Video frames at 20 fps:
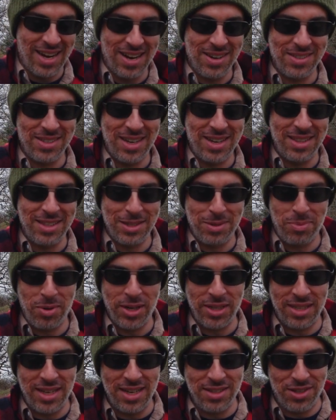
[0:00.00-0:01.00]
I was saying, the
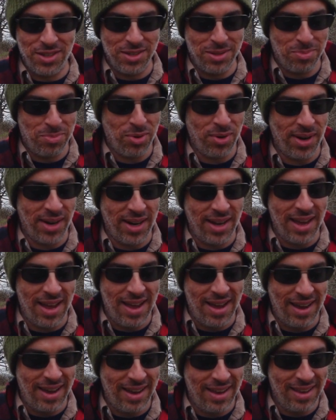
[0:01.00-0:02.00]
spring tension's pretty
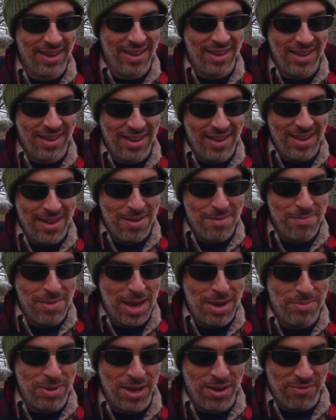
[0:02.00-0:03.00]
high.
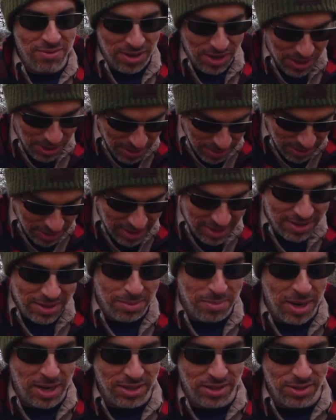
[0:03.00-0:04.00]
Maybe if you use this, you
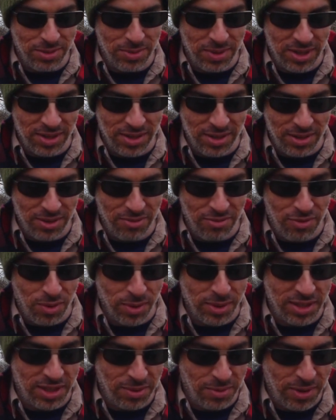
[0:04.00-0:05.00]
might just want to do
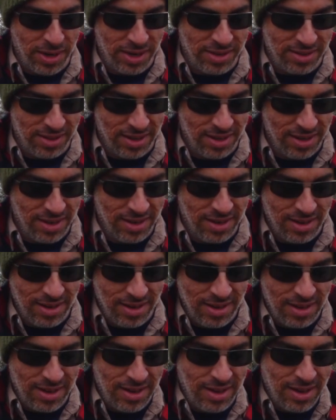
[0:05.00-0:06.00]
14 rounds
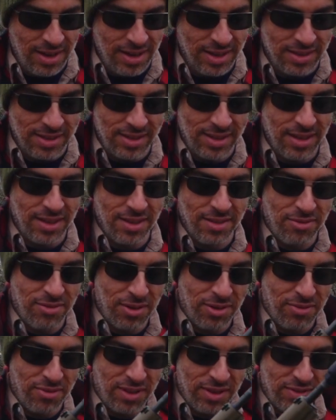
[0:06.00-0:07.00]
instead of the
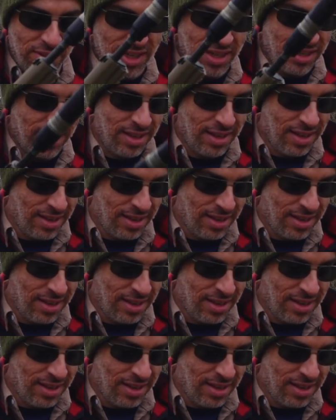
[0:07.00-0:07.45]
full 15.